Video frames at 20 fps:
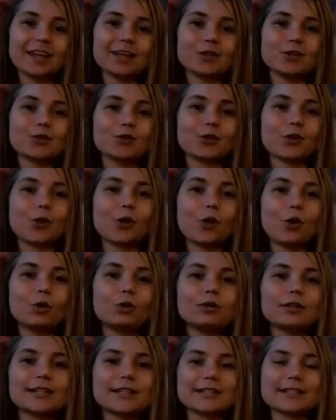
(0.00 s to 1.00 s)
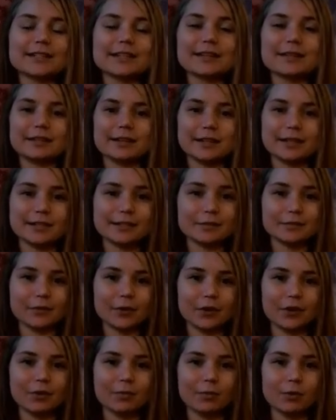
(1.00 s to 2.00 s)
Your wholeness in this
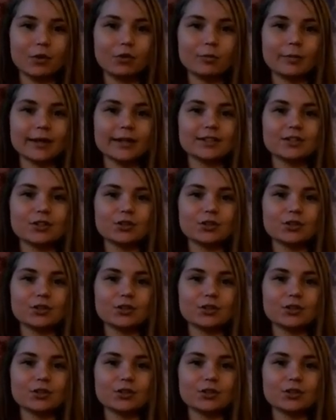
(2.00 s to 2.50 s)
very moment.